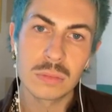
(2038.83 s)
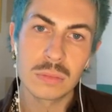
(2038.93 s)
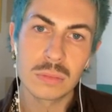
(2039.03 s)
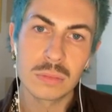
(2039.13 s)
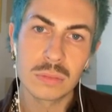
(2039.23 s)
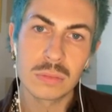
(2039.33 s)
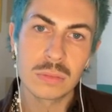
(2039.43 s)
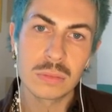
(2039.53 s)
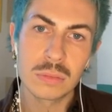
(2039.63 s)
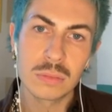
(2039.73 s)

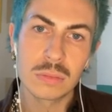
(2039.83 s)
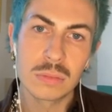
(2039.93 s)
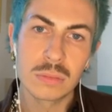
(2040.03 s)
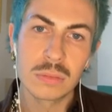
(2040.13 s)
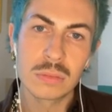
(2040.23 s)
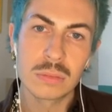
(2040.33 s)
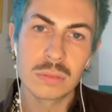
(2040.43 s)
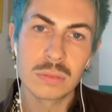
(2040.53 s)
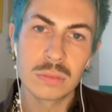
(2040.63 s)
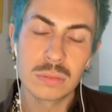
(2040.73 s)

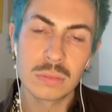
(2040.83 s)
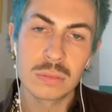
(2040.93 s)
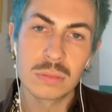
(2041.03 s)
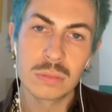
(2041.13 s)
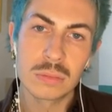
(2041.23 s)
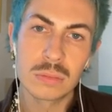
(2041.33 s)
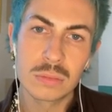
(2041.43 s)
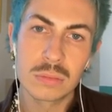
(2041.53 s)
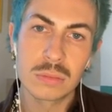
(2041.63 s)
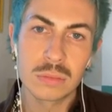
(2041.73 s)

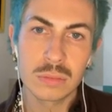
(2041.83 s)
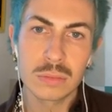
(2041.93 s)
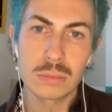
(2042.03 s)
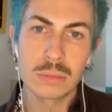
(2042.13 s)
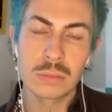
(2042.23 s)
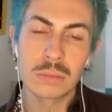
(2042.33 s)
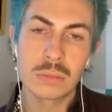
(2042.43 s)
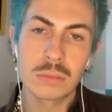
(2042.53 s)
(not speaking)